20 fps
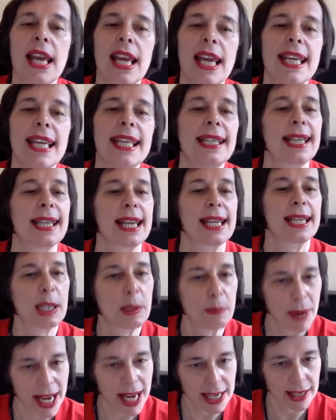is
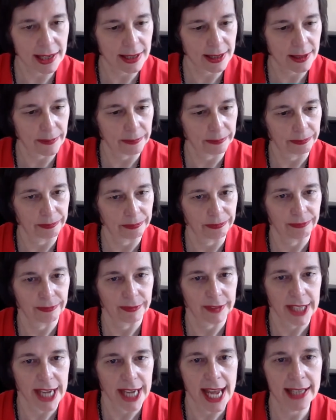space.
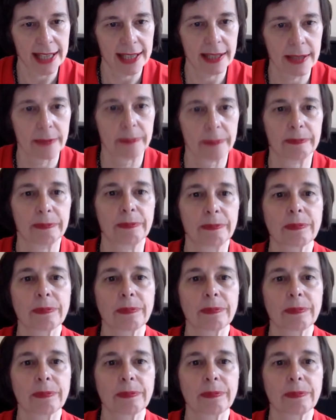Yes?